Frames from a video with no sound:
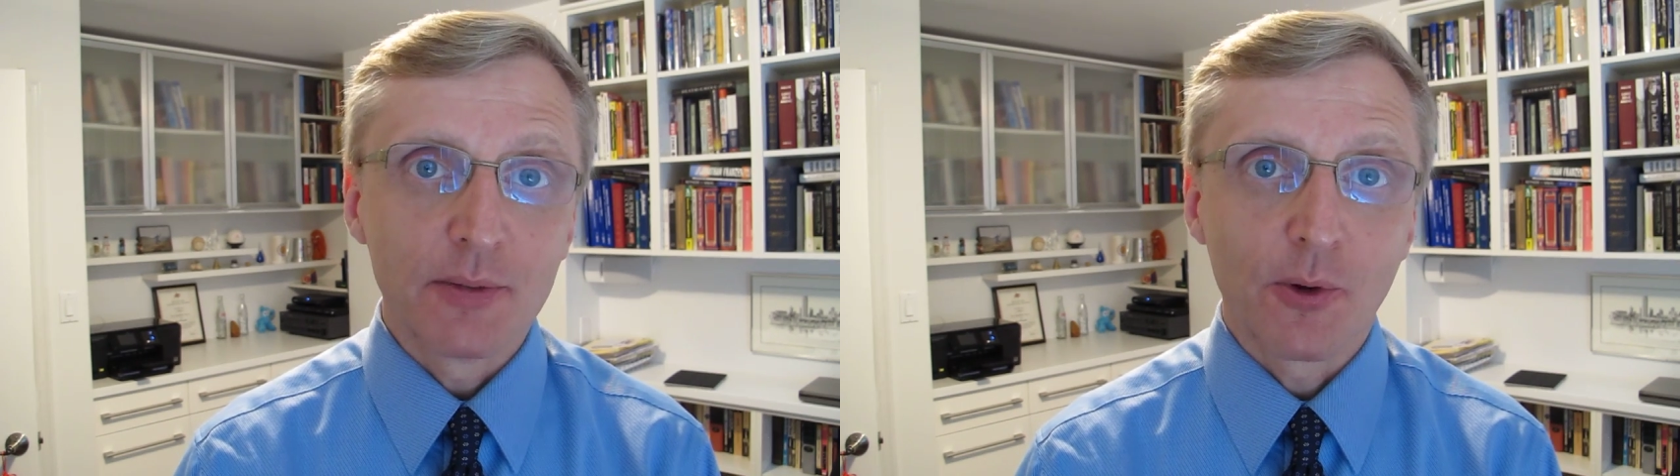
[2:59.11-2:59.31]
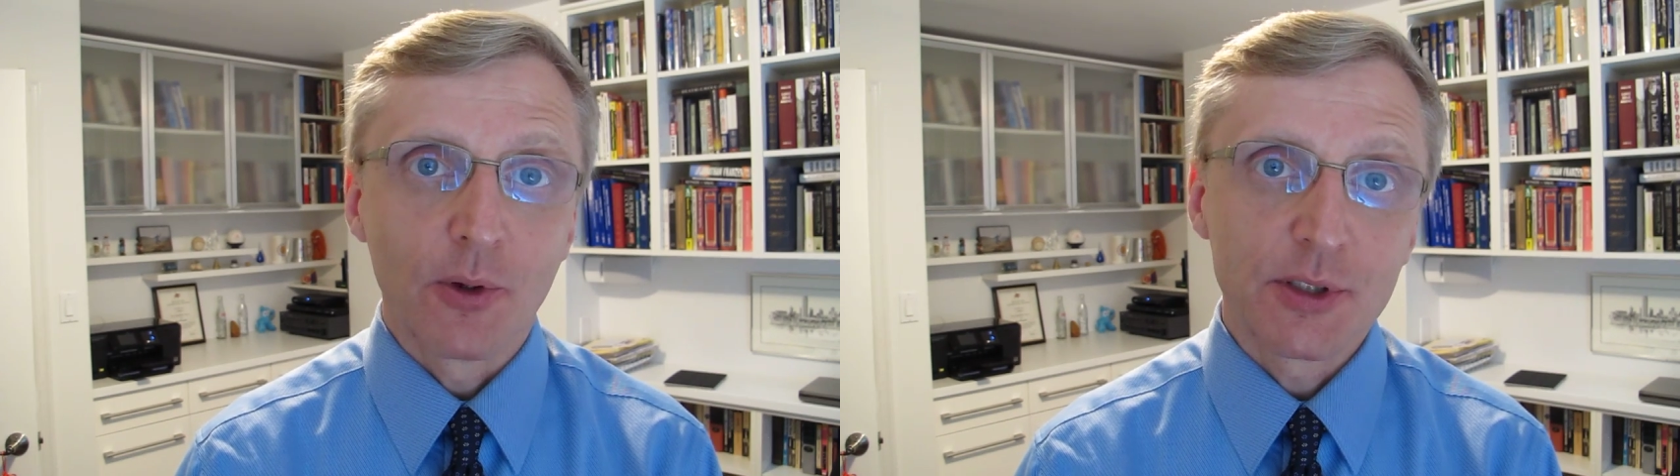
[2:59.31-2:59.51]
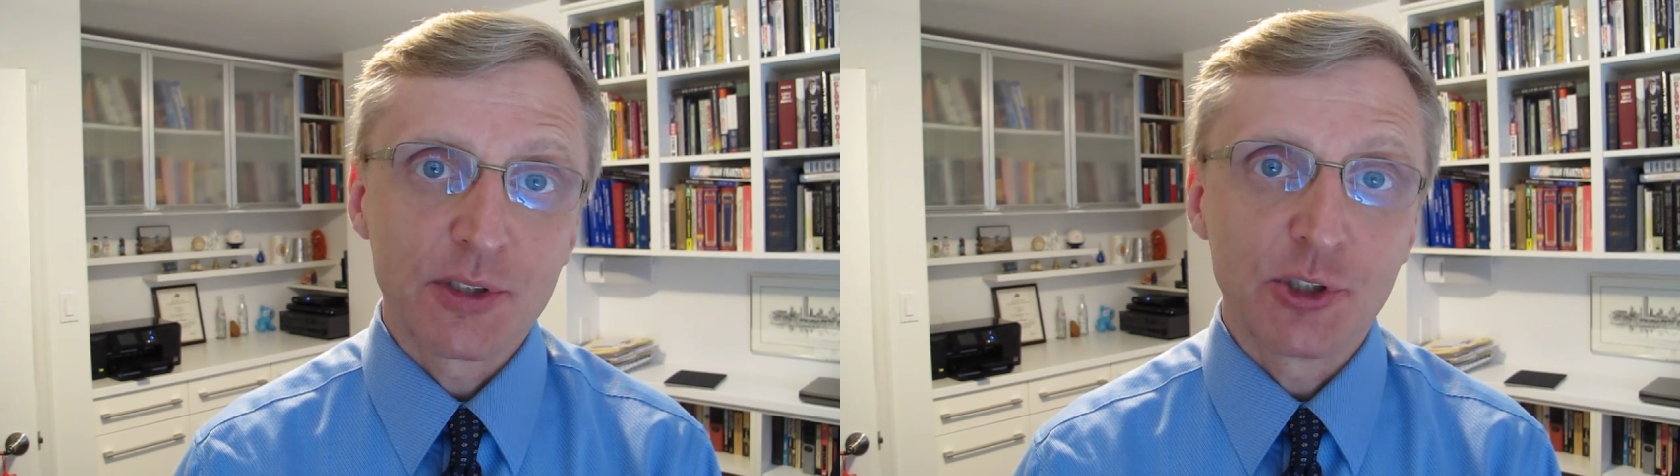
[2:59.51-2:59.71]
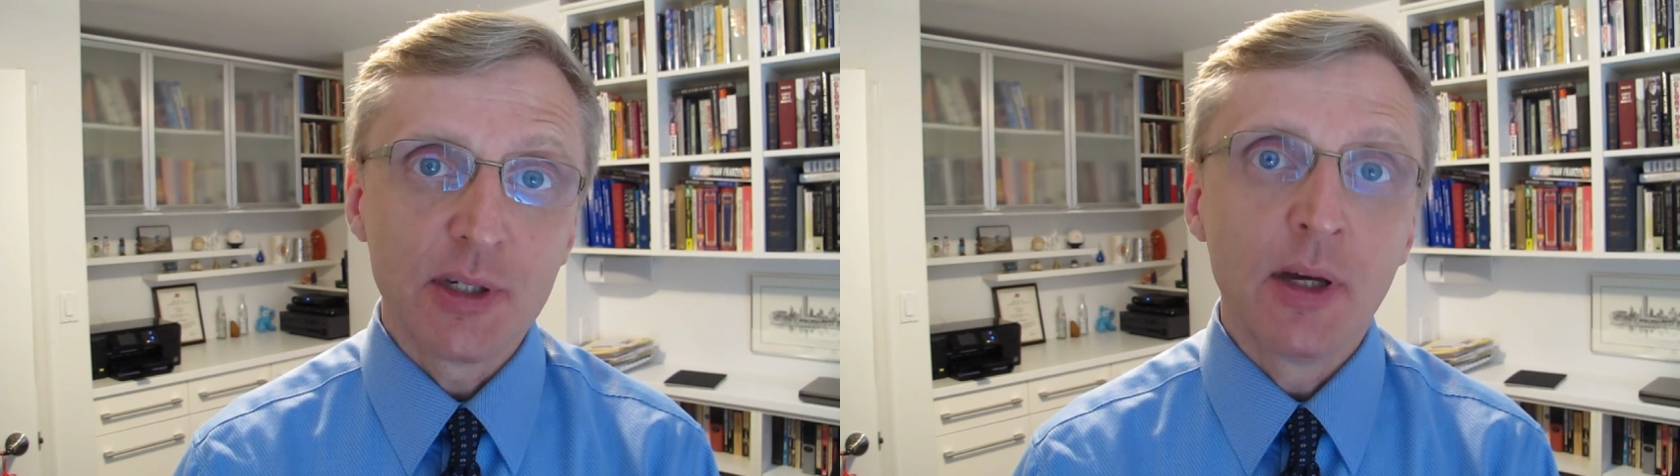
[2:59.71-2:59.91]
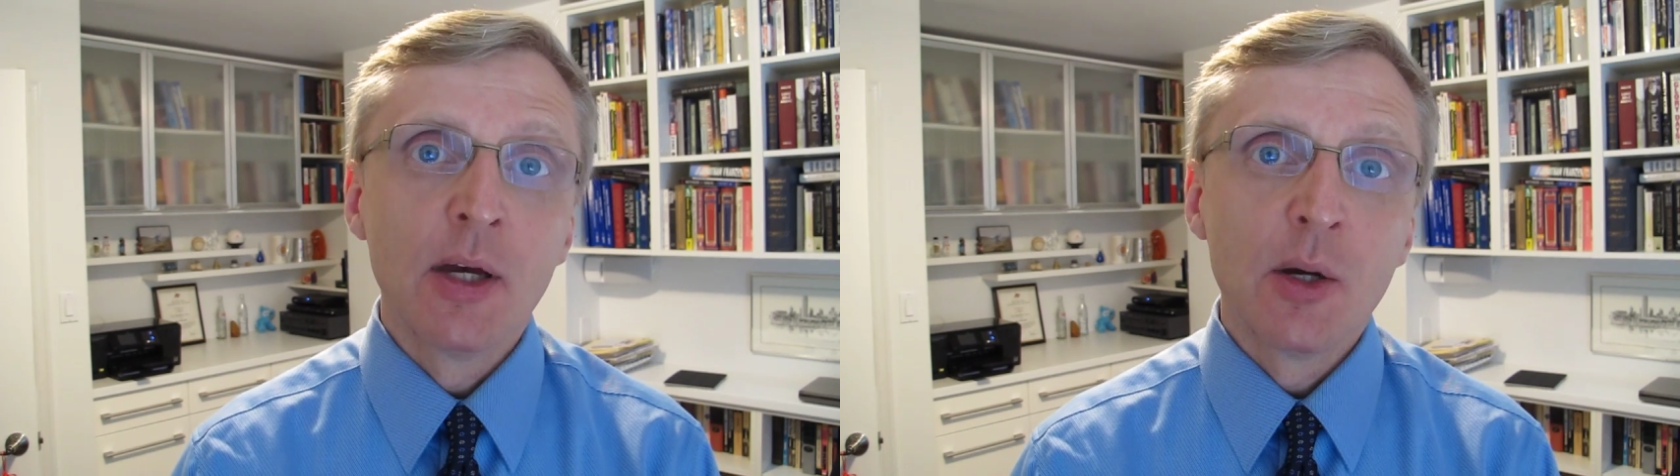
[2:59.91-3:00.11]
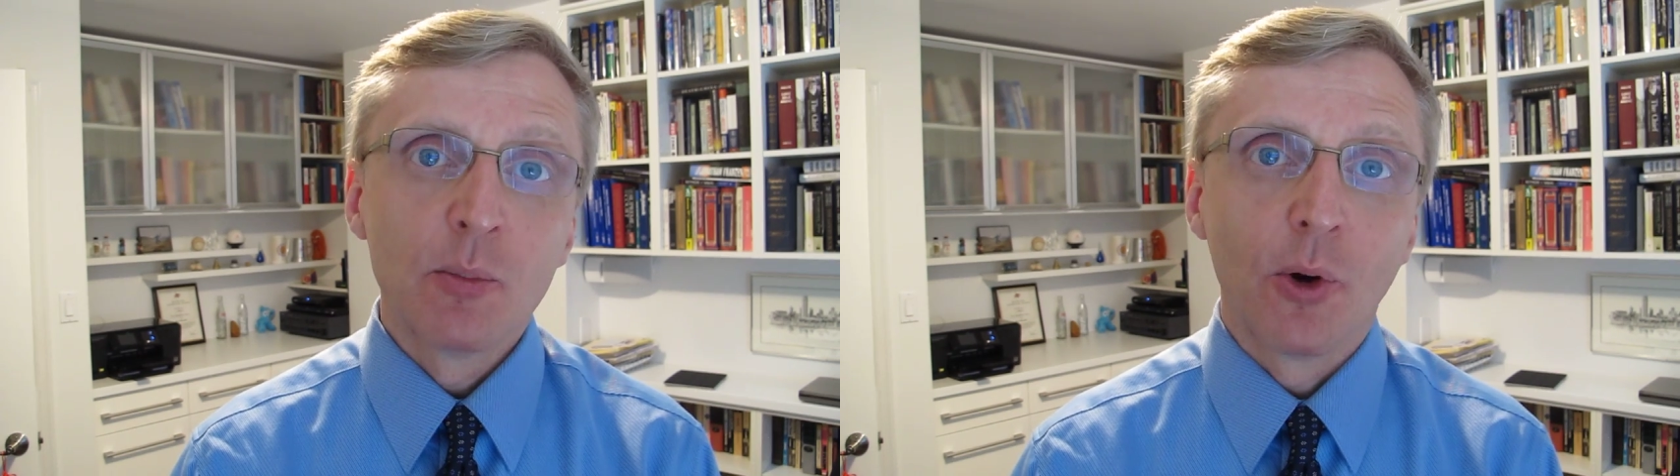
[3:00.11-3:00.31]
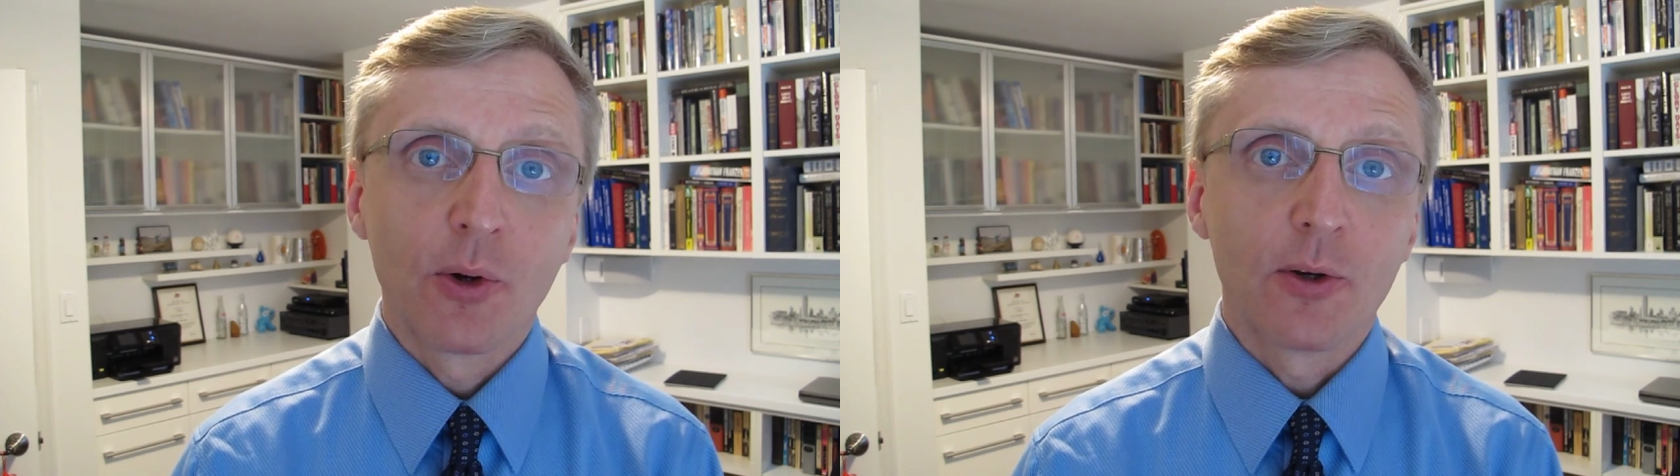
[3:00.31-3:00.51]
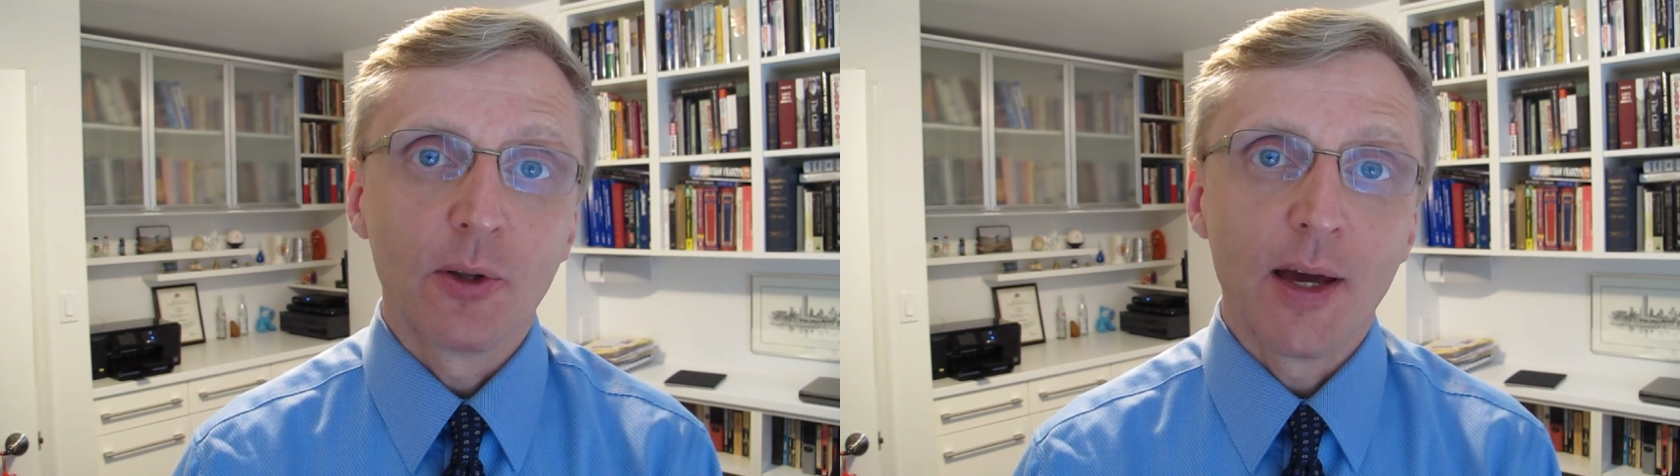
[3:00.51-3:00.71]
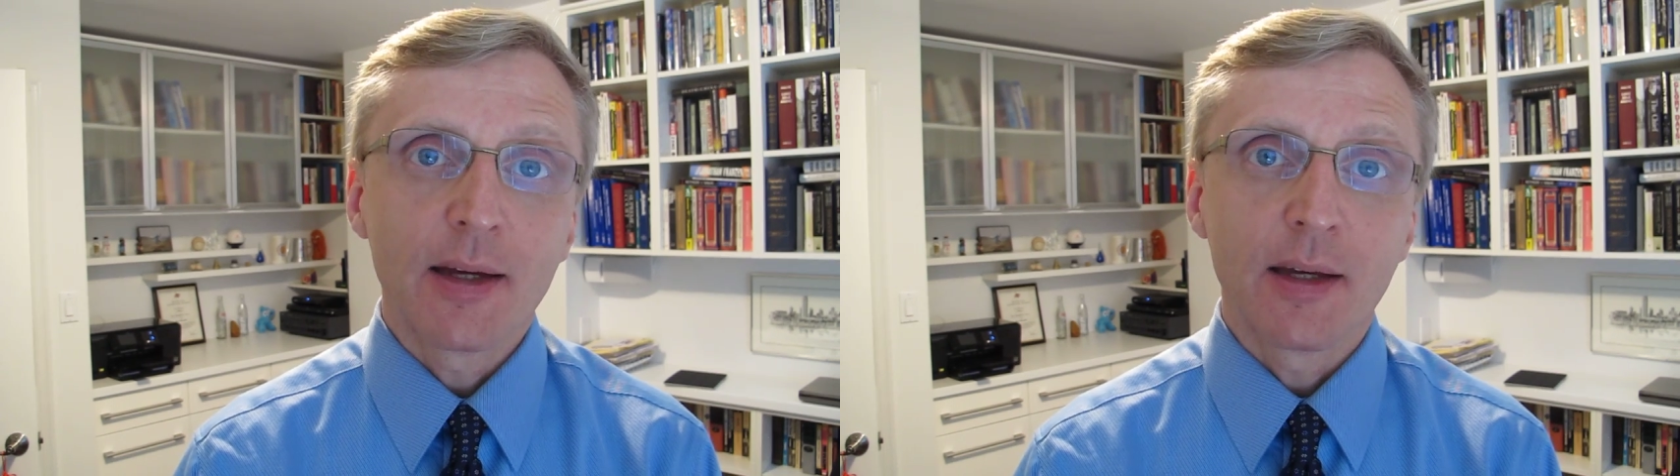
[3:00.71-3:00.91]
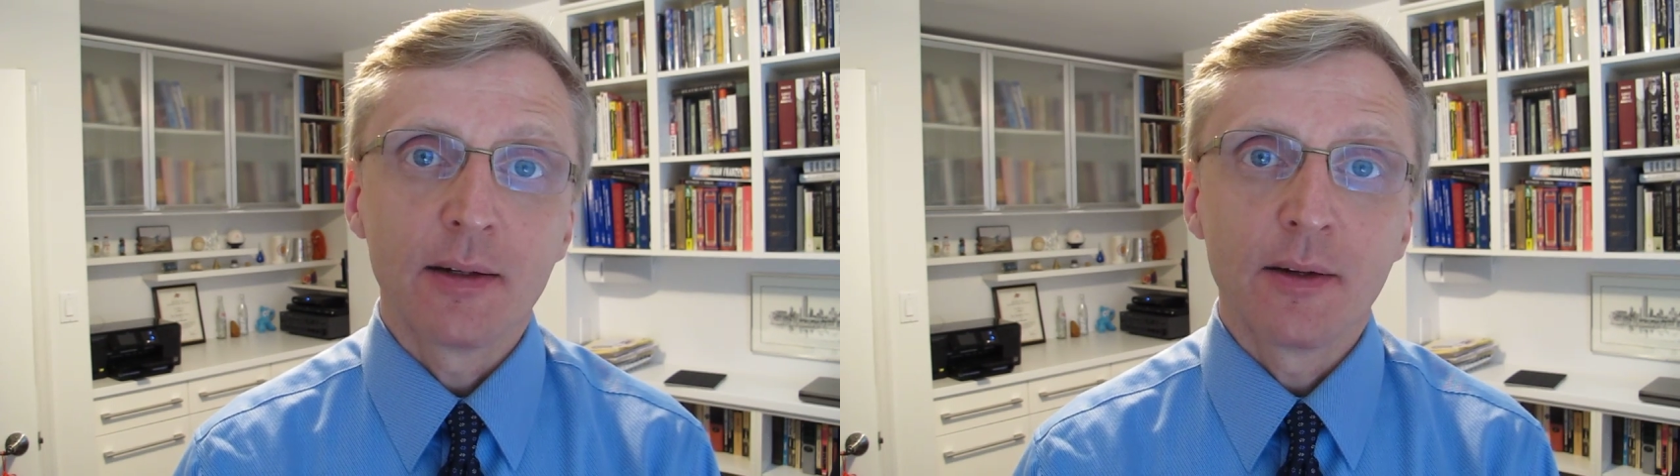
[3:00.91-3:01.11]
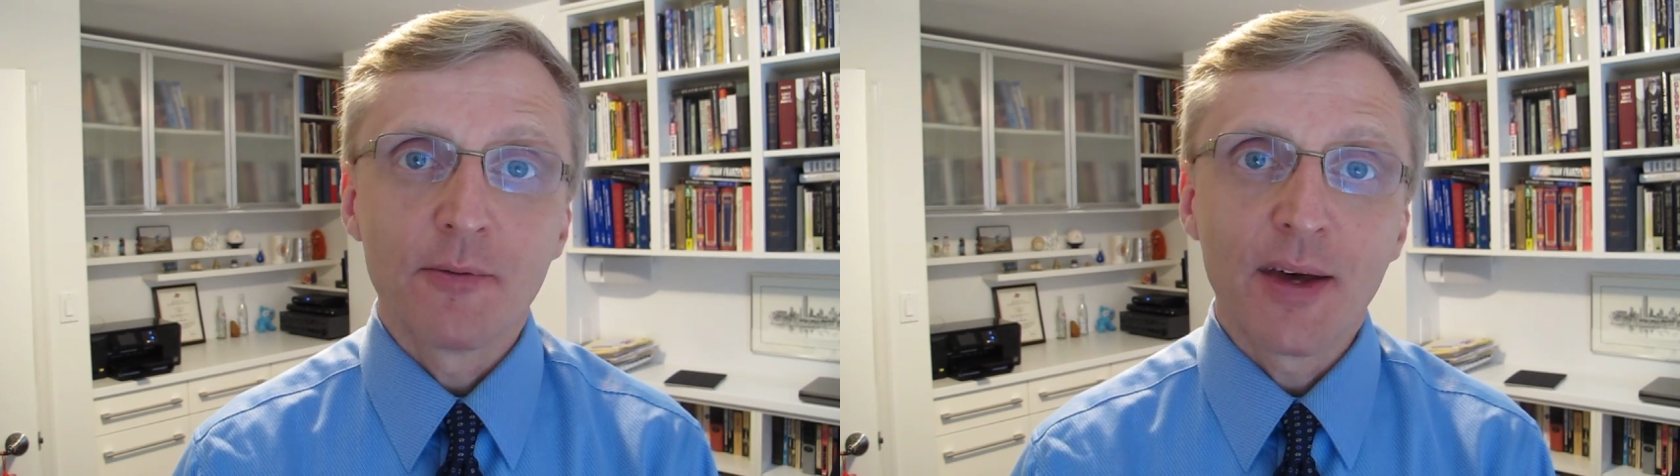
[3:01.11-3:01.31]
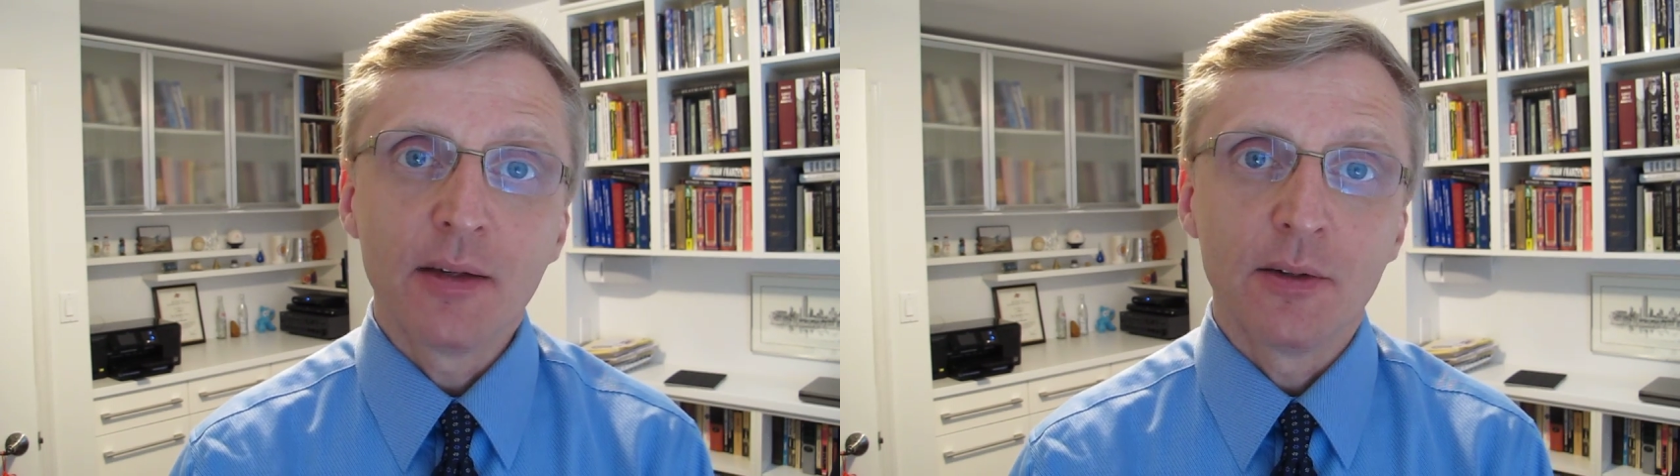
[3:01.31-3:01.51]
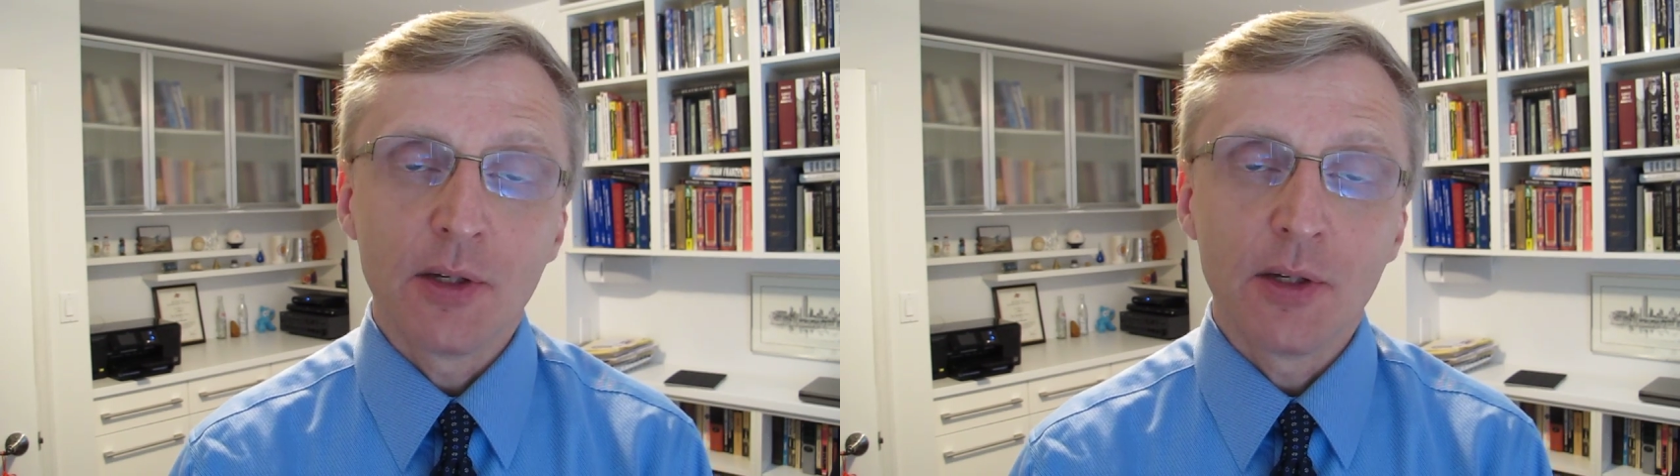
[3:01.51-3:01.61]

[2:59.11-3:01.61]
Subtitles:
Of course, she broke her leg at an event in